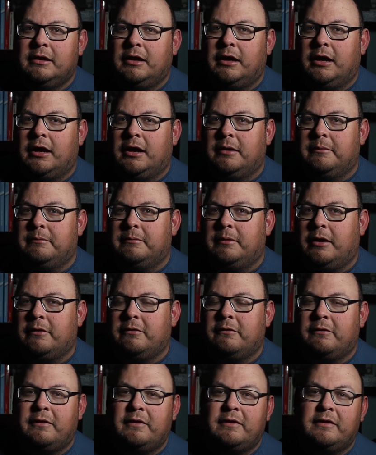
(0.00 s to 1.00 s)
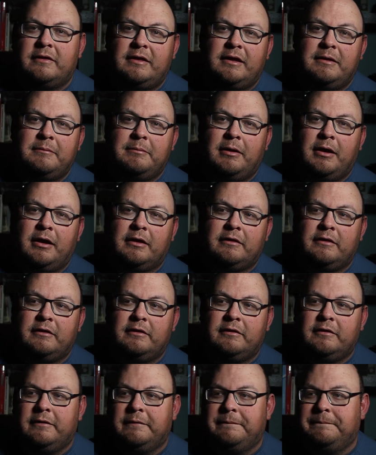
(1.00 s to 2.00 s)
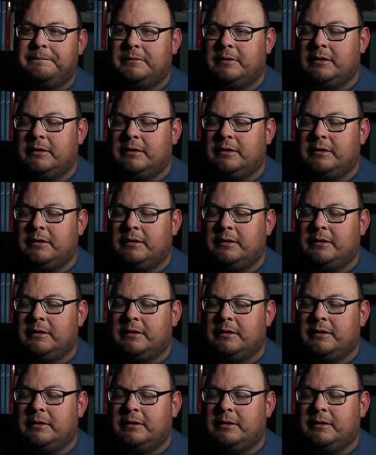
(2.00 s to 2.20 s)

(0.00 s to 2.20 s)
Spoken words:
other than the tee boxes.